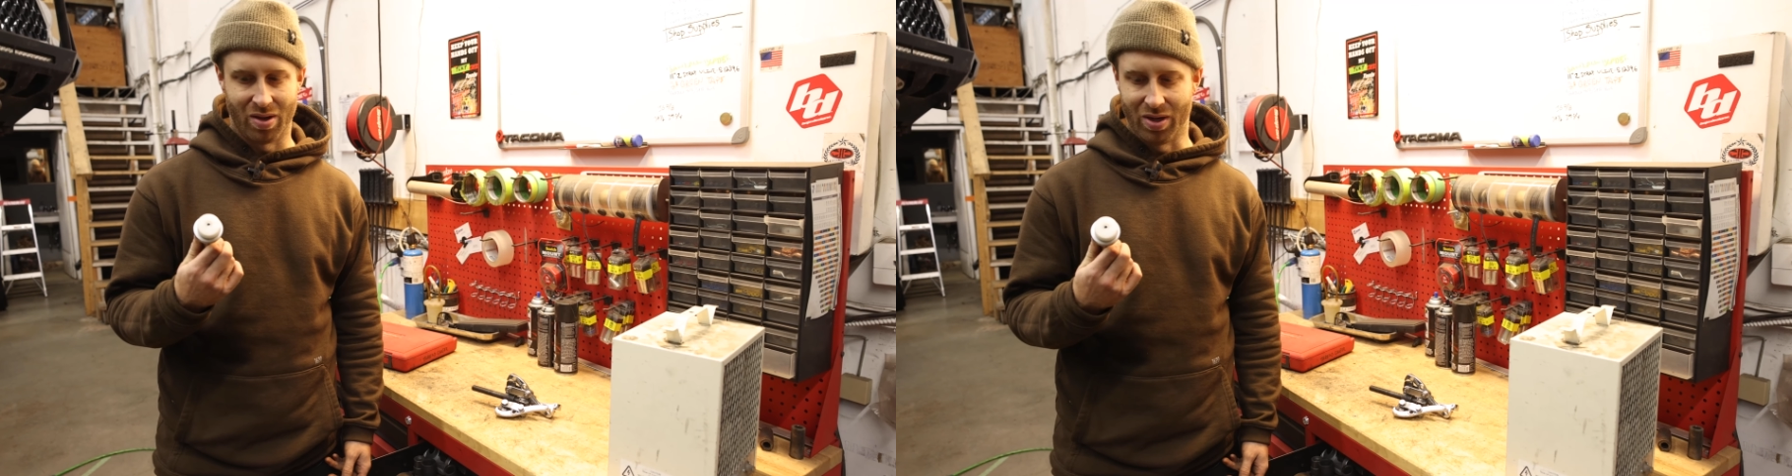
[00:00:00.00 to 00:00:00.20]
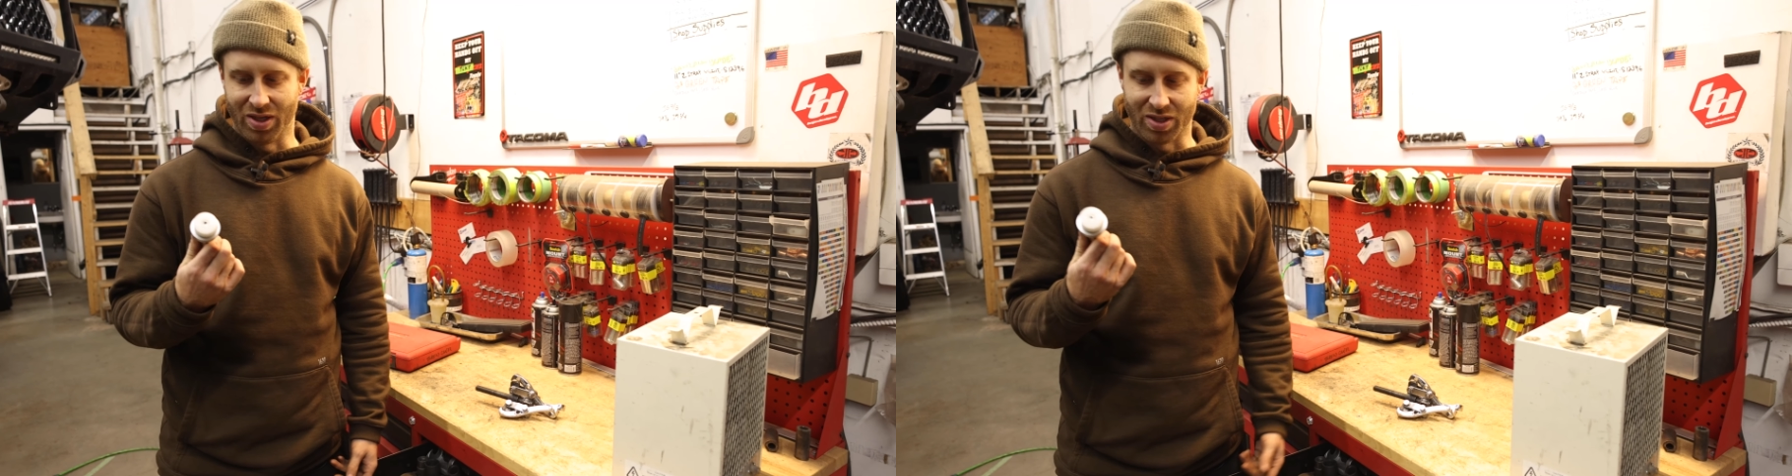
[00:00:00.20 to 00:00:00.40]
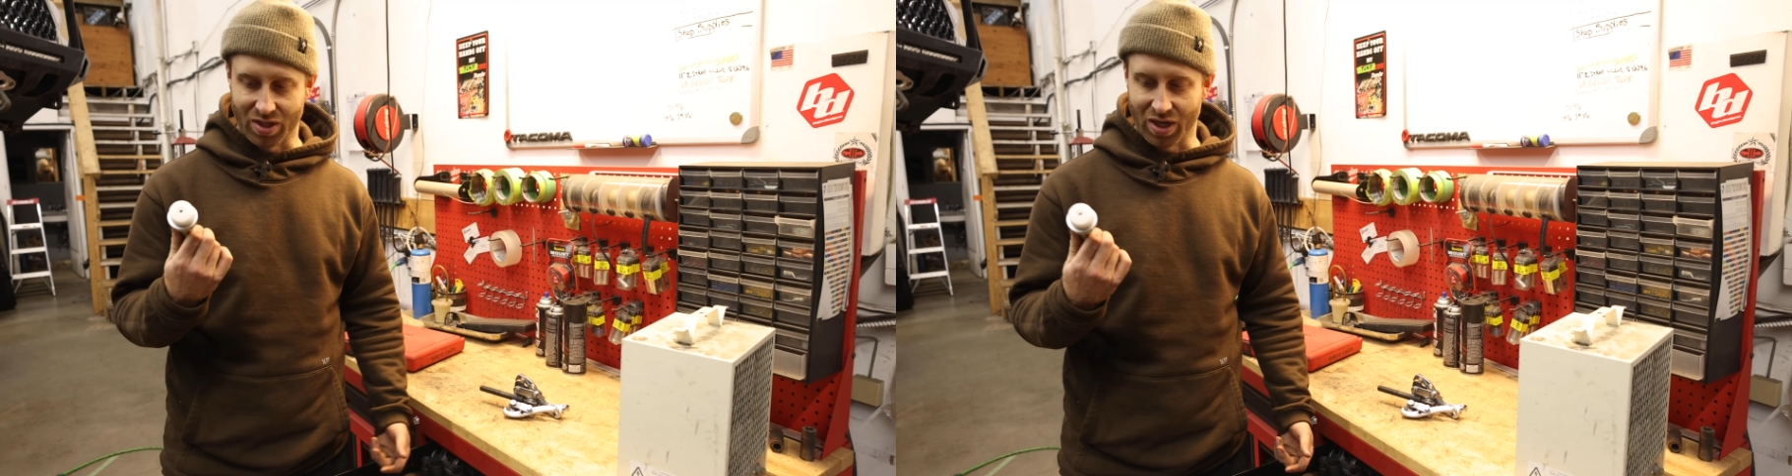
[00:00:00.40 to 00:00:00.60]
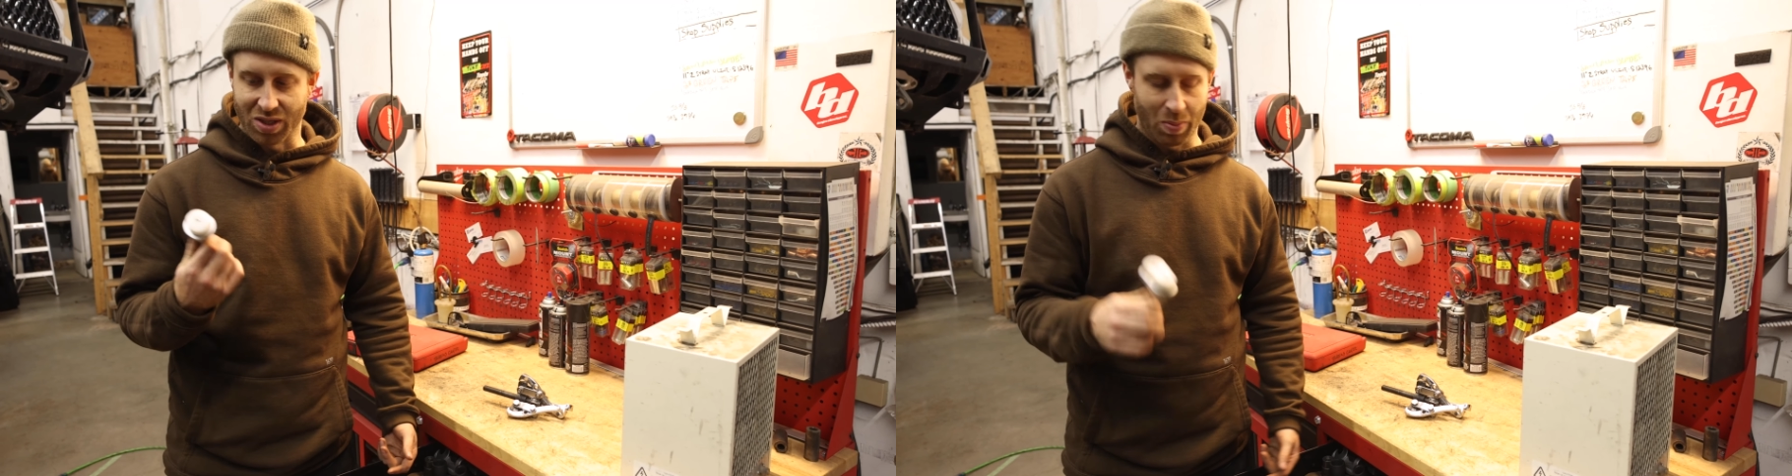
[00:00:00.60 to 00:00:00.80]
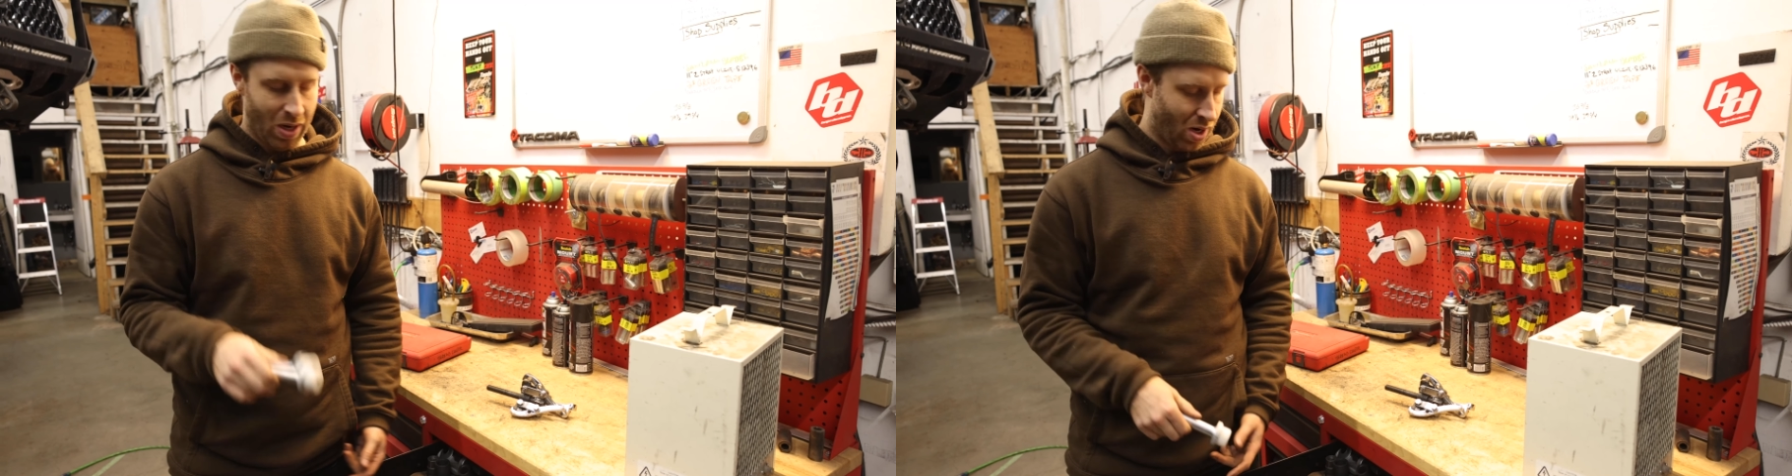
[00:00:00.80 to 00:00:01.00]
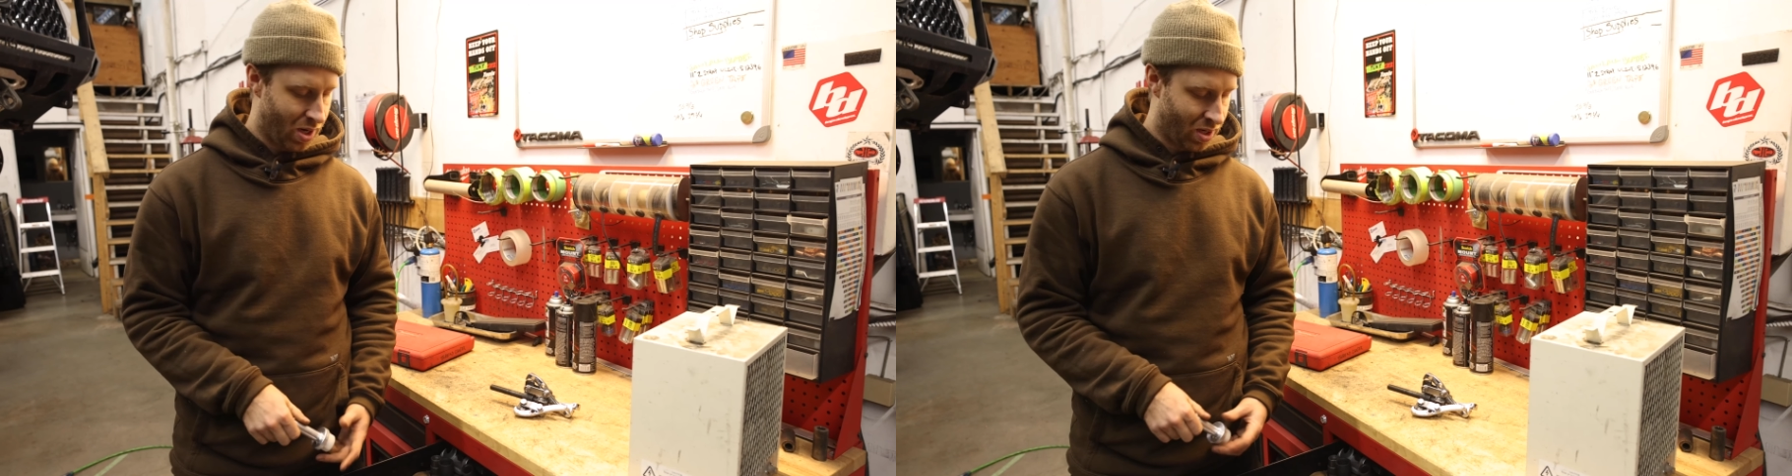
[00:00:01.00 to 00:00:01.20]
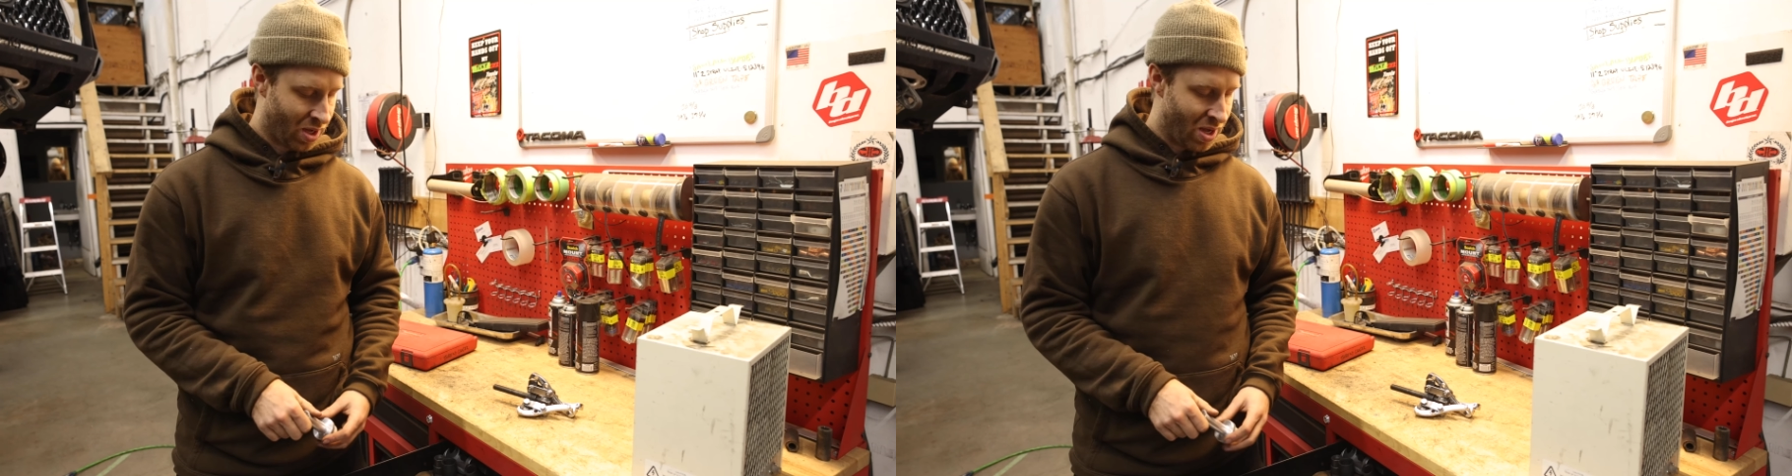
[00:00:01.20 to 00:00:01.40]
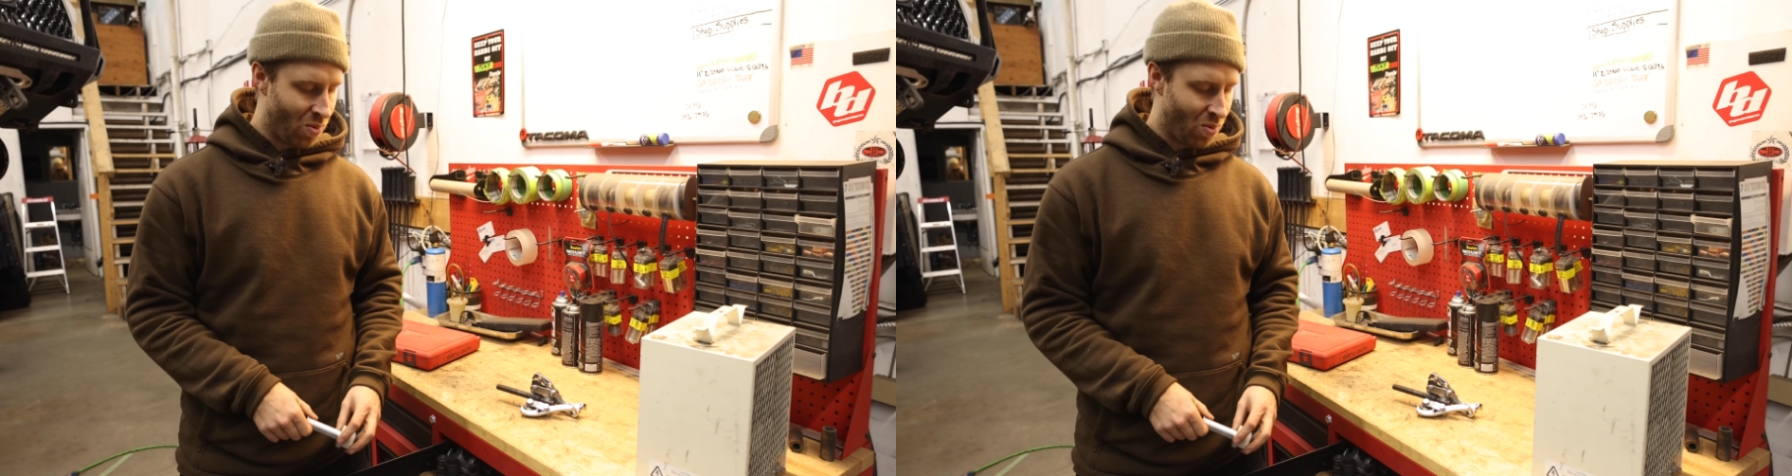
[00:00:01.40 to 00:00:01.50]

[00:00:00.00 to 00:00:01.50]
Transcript: an ECGS bearing,